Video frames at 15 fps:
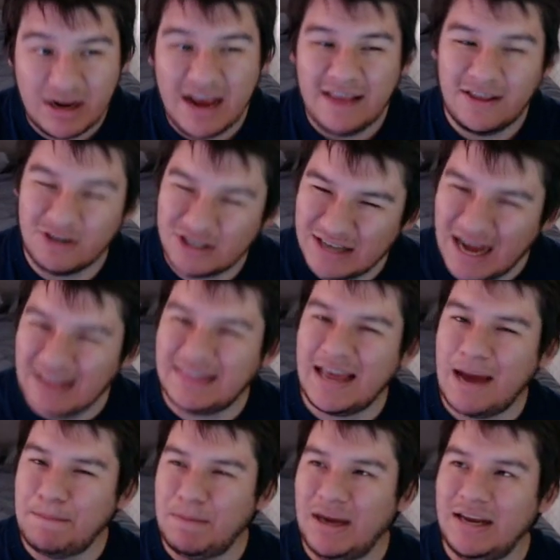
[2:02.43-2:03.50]
There's not that
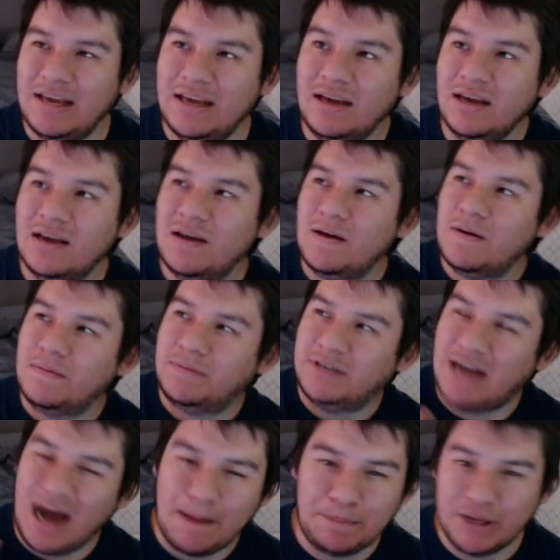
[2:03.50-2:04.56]
many
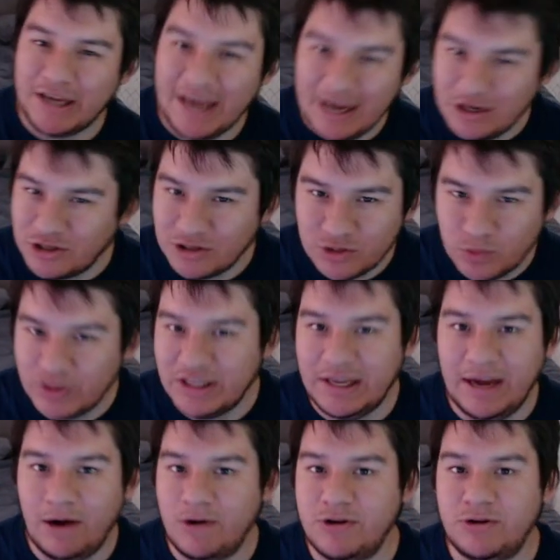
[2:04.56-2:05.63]
complications with the
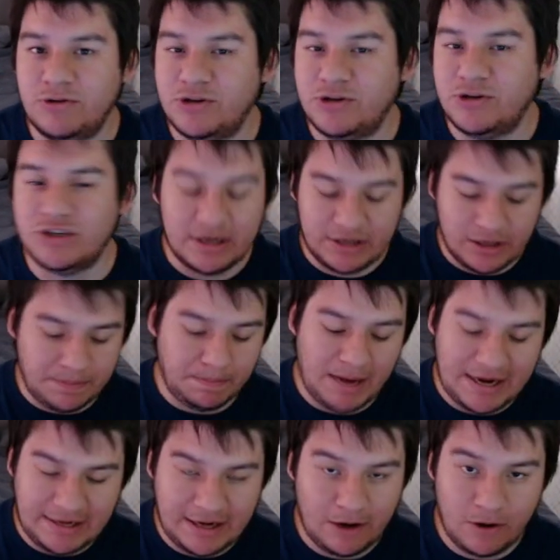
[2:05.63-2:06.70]
character. Just get a good
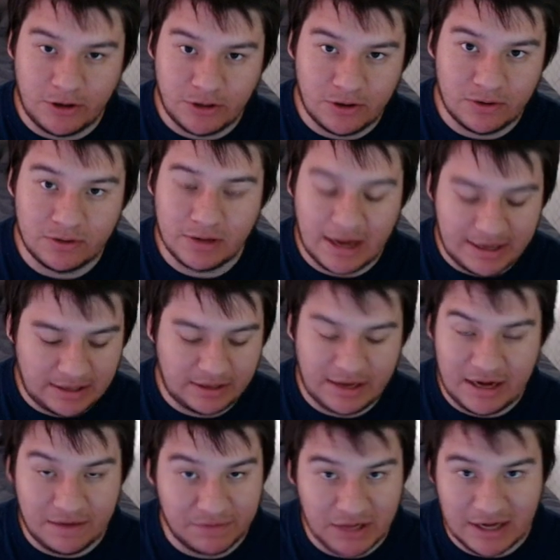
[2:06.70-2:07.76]
Might character like
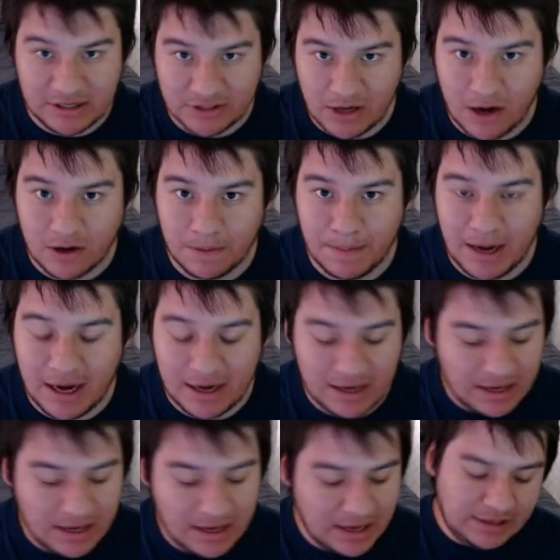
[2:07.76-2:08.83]
King of Atlantis Aquaman,
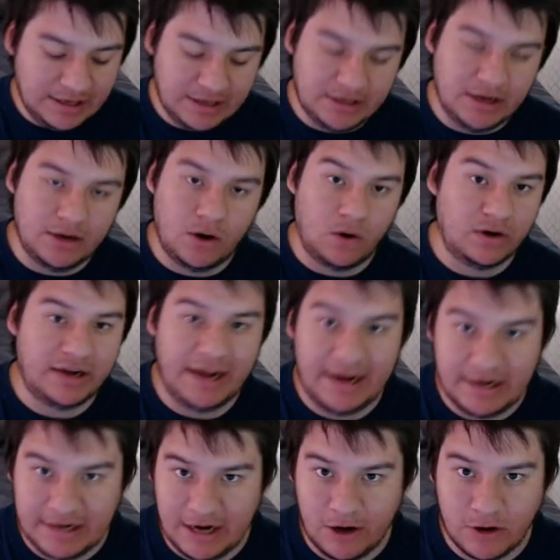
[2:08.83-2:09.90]
get a good Arcane
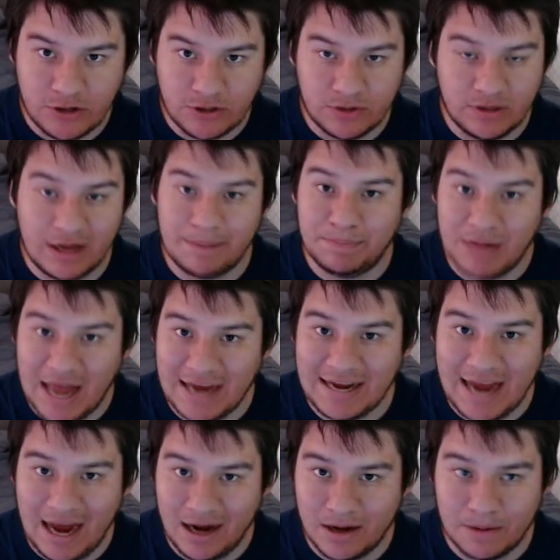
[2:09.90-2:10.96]
character like Black
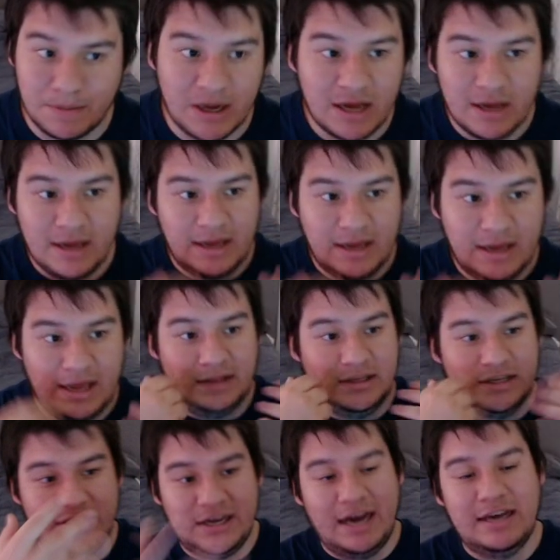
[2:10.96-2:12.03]
Adam, and this
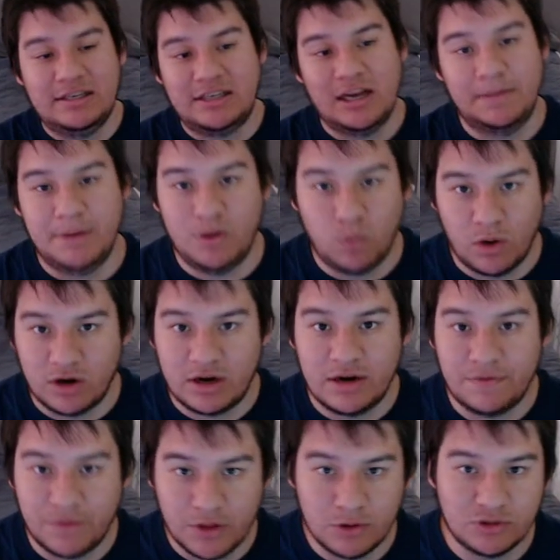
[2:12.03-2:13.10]
guy is going to be working
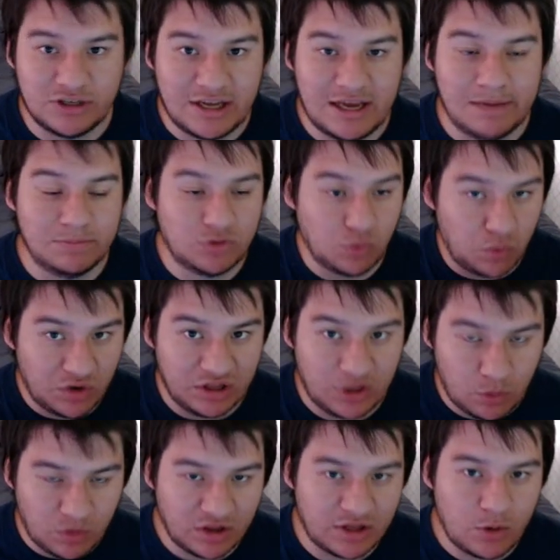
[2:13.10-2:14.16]
for those teams
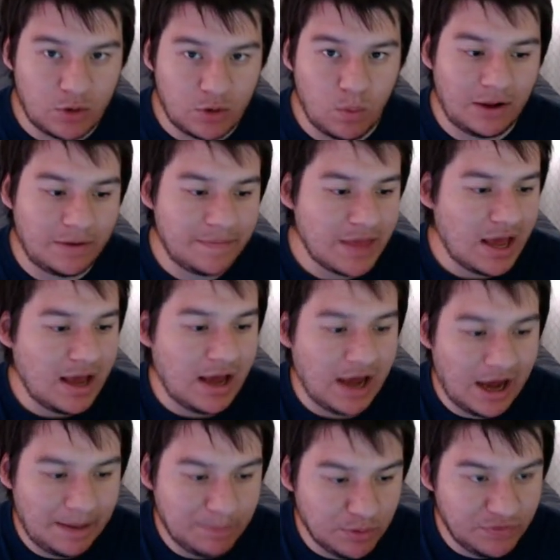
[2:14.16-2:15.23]
really well.
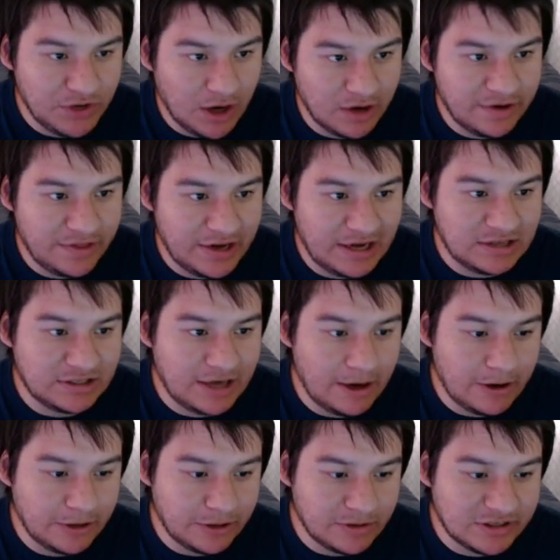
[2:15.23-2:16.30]
Moving on to the next
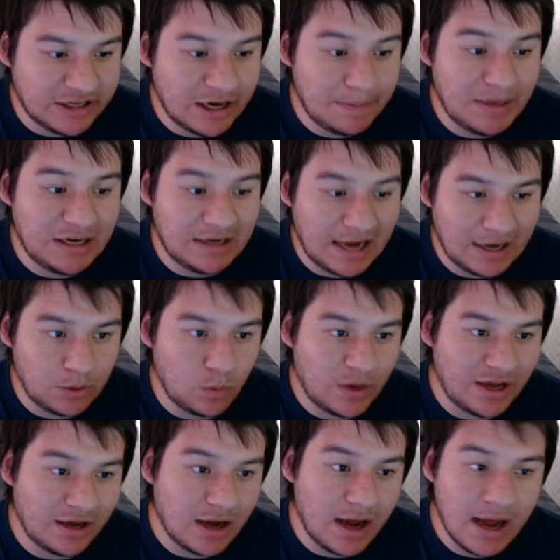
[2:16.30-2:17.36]
character is going to be
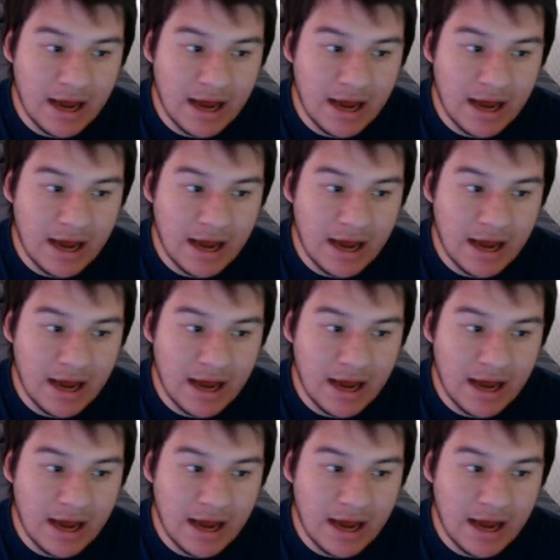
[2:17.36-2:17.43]
Nightwing.